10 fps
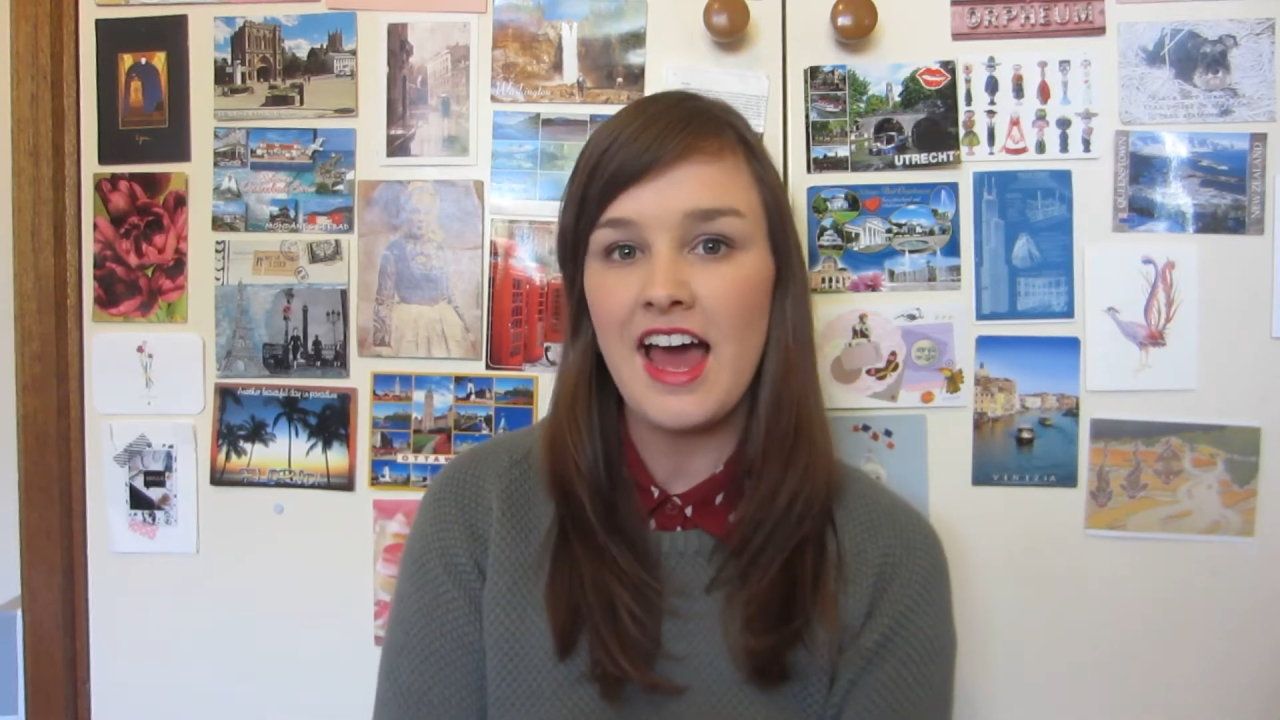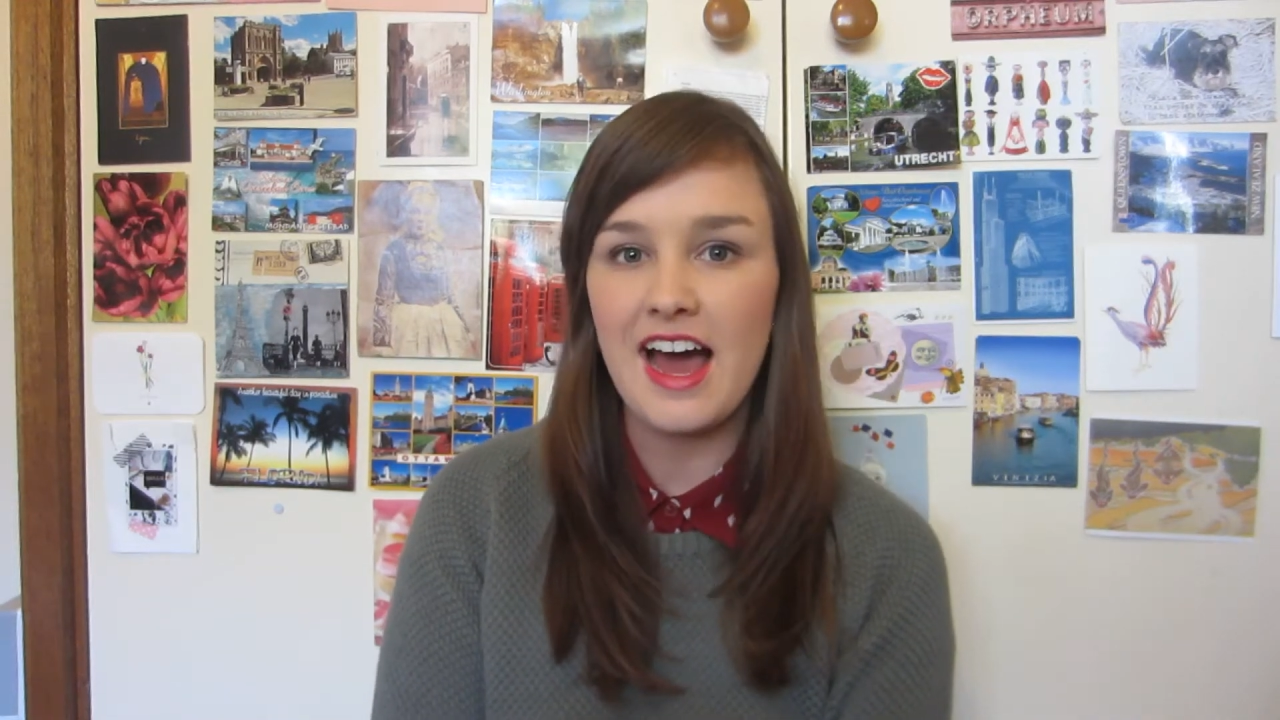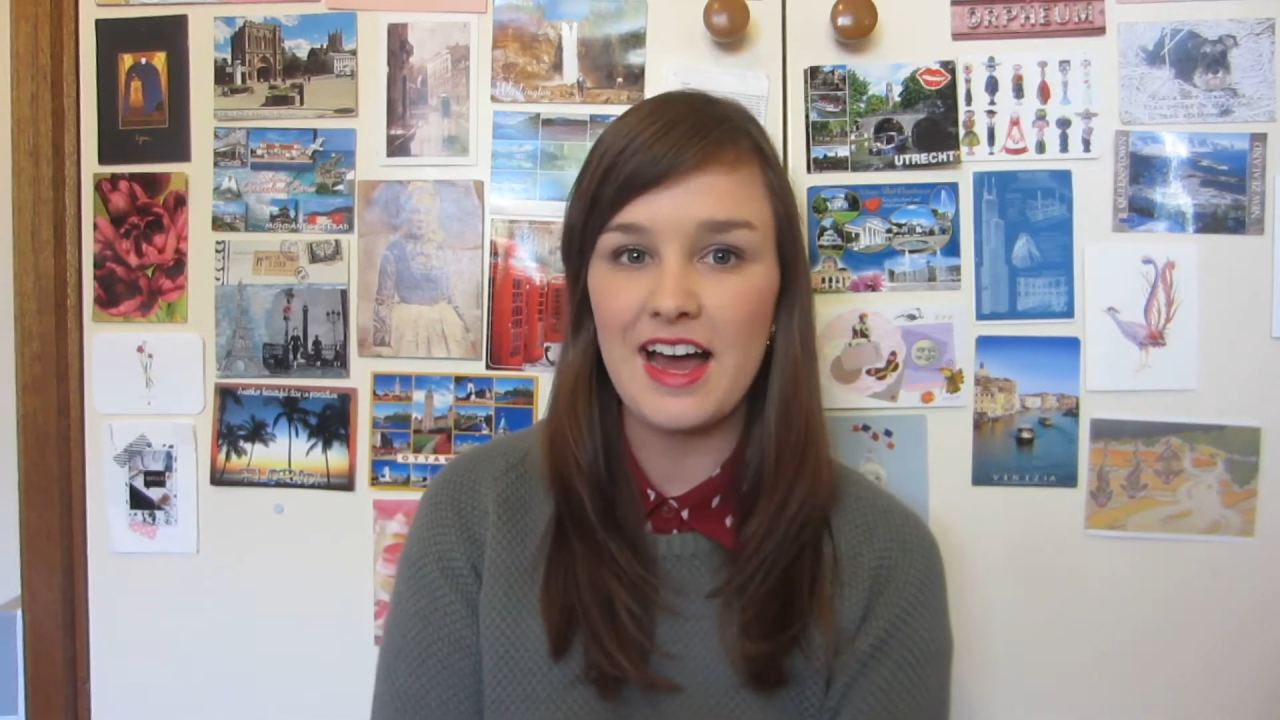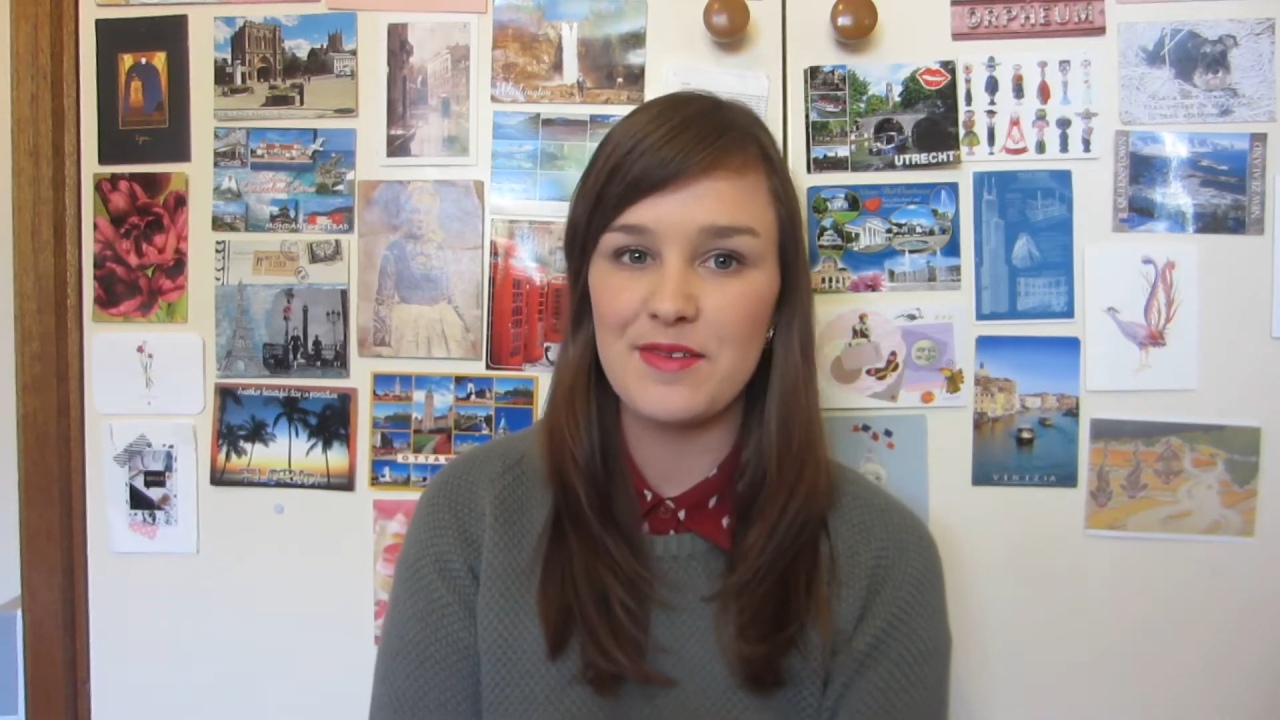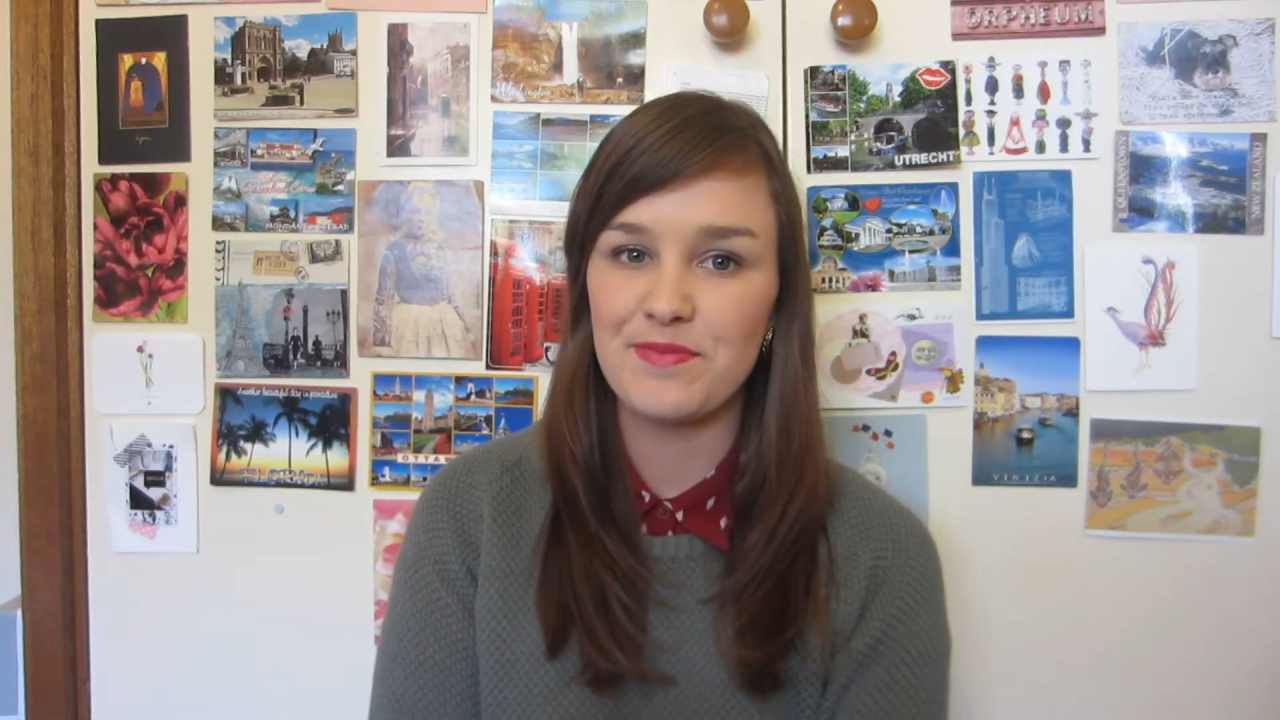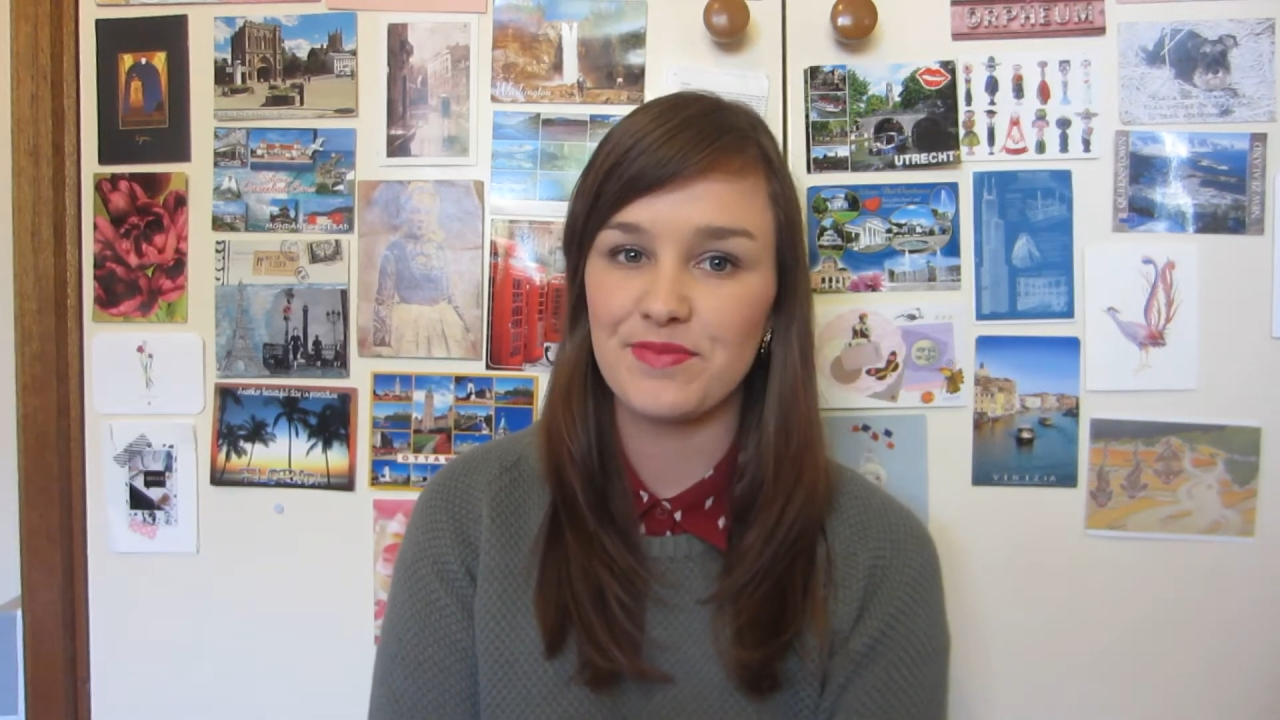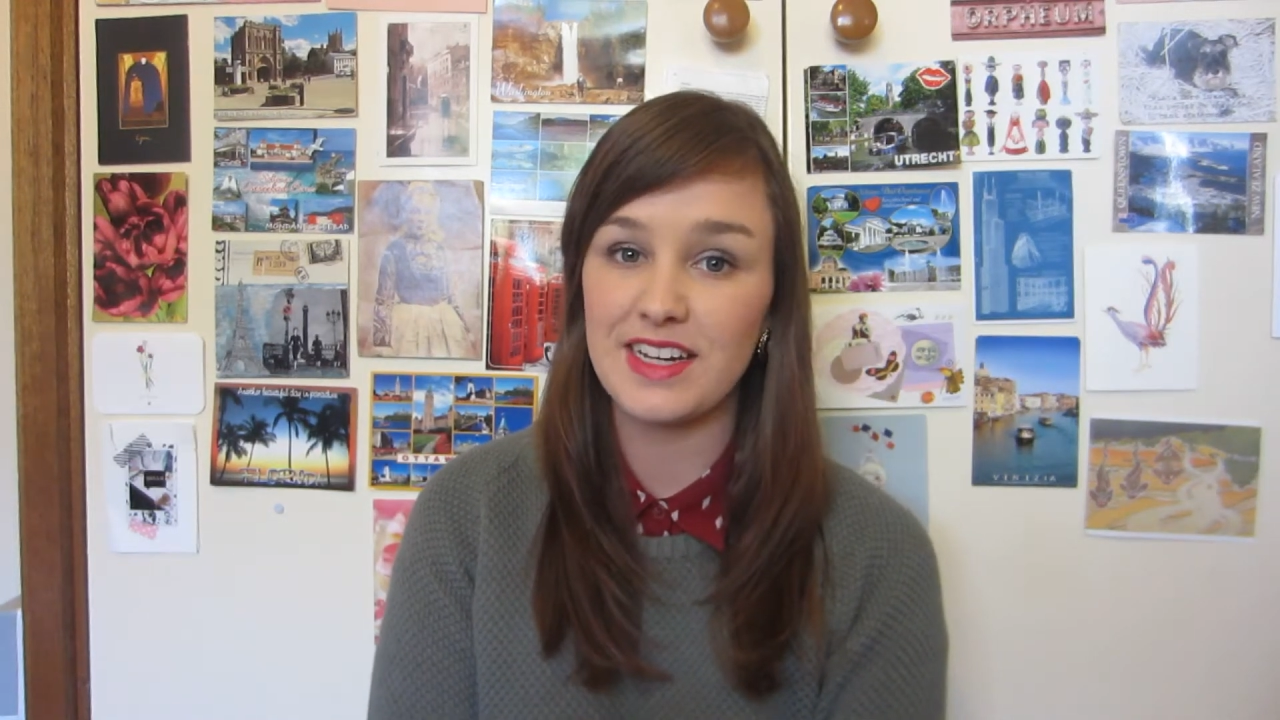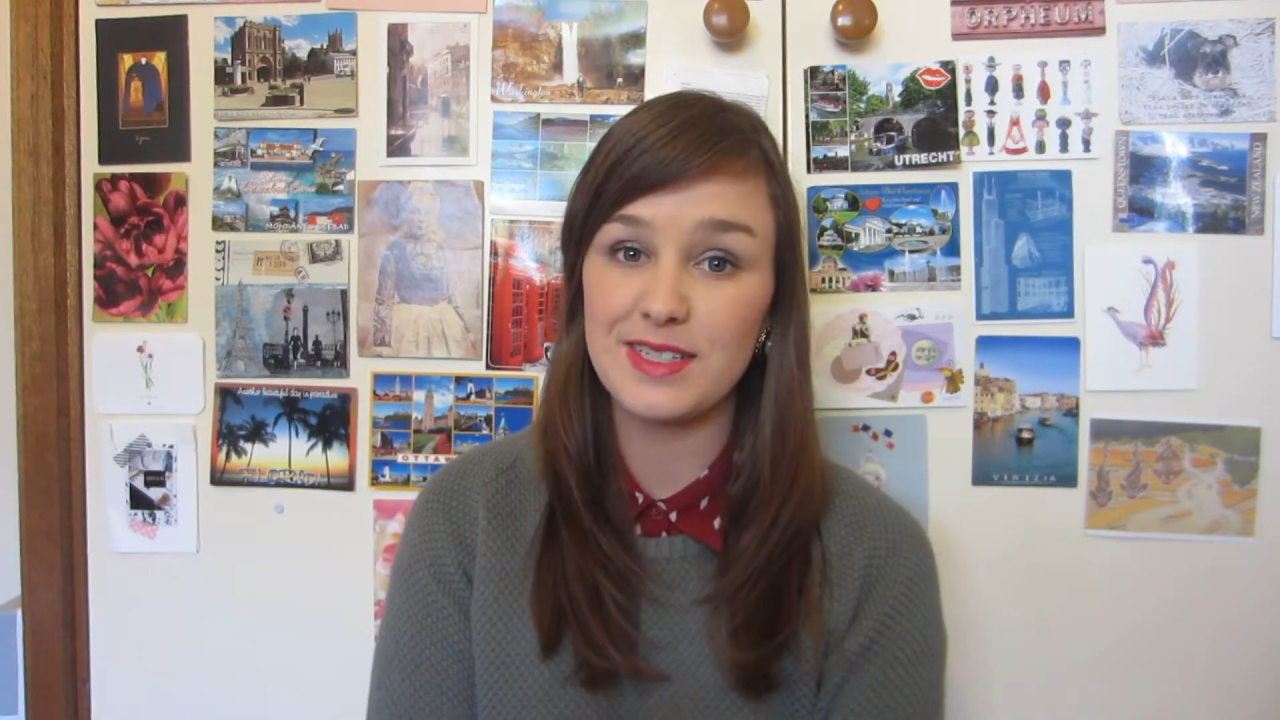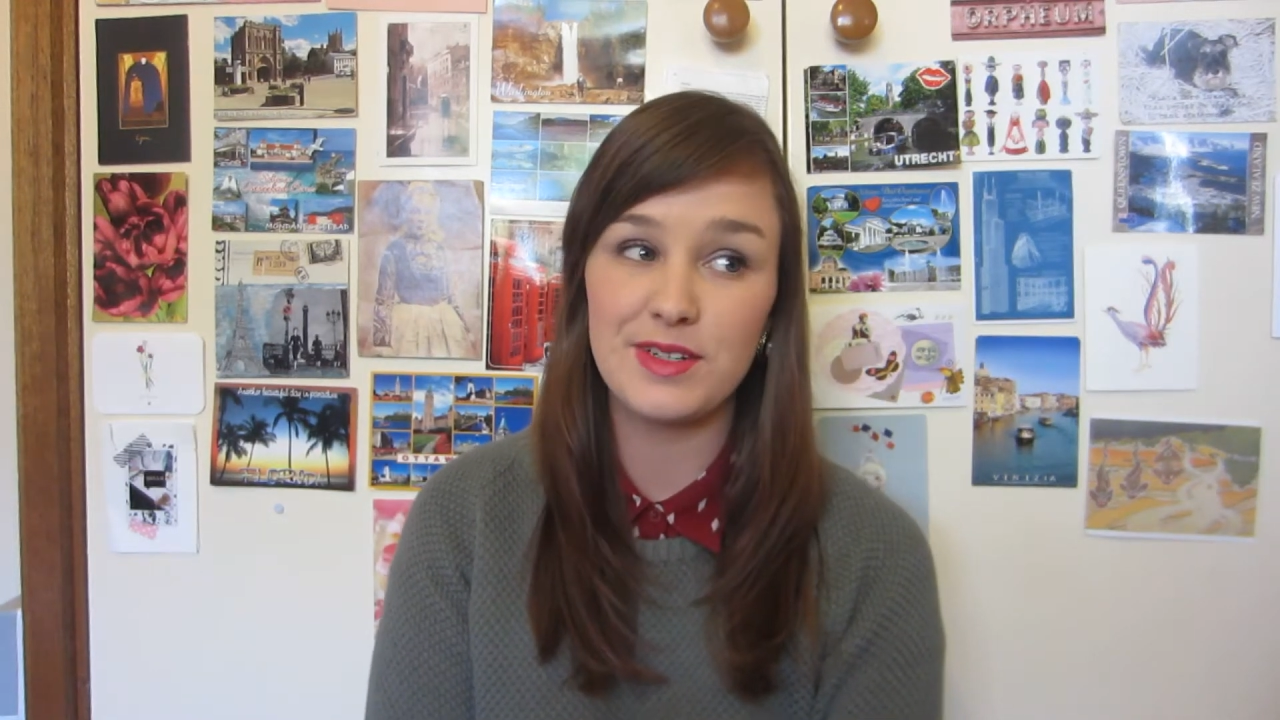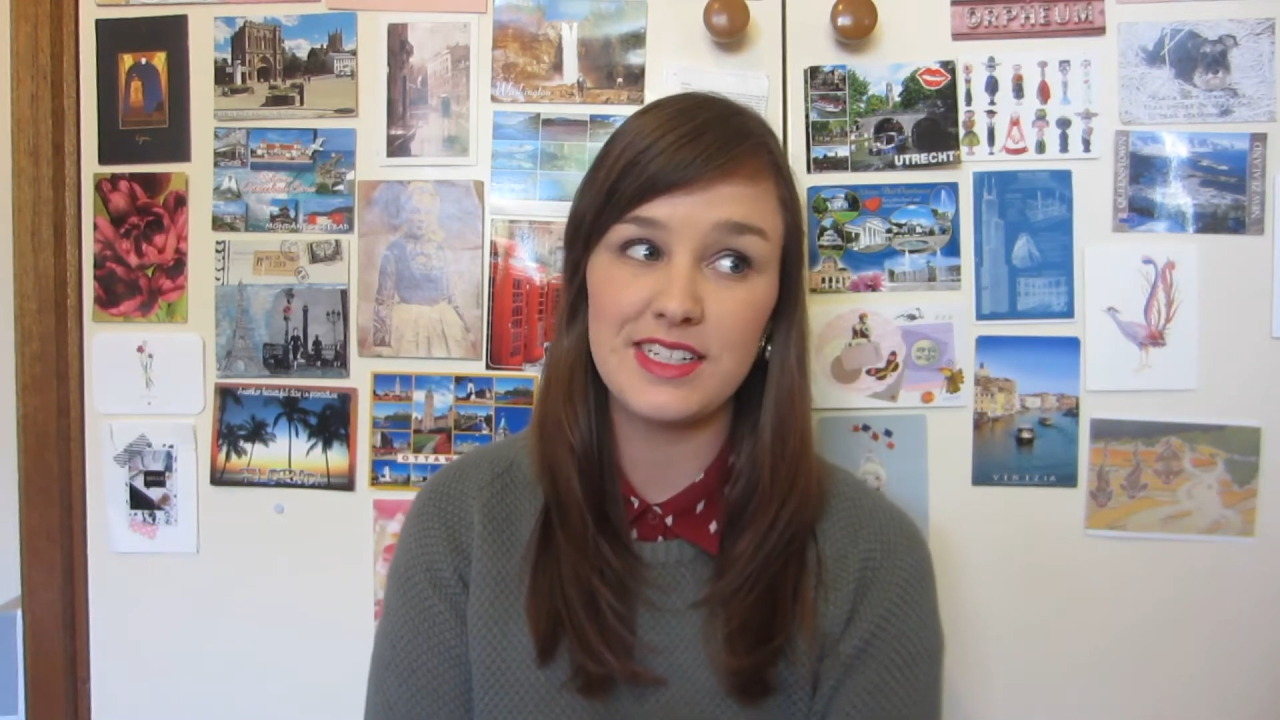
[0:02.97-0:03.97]
I
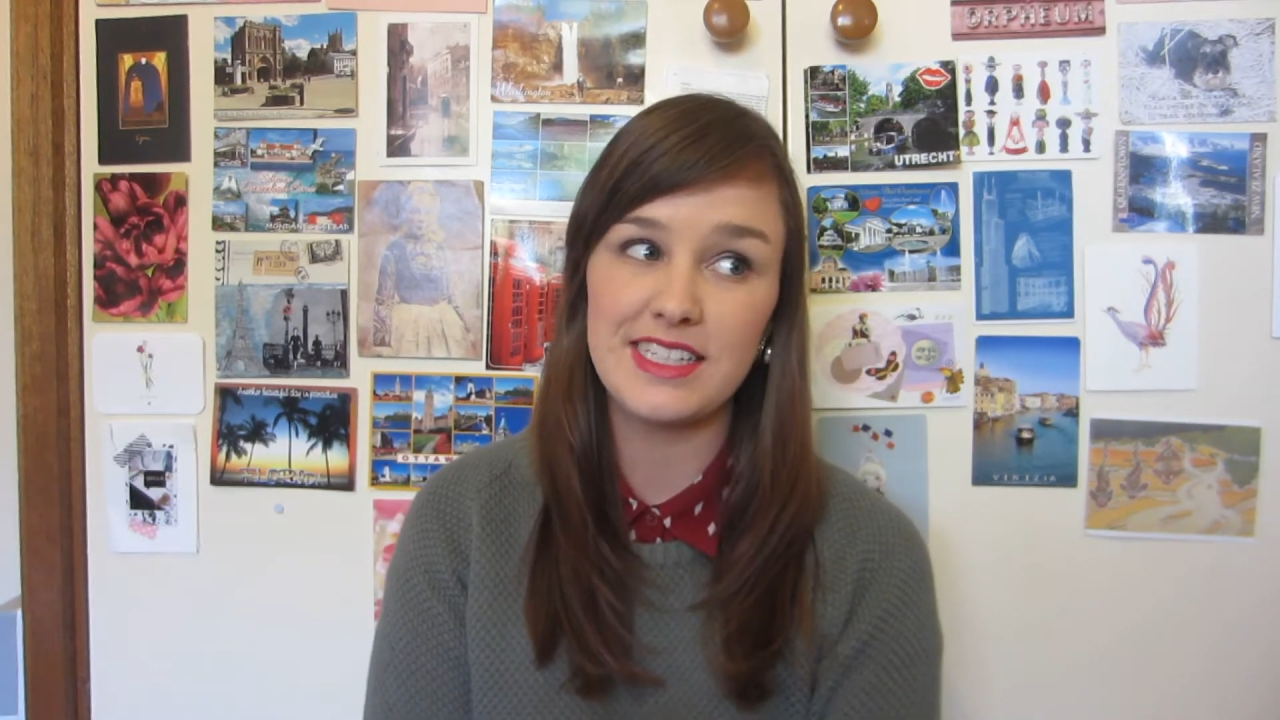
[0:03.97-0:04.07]
just wanted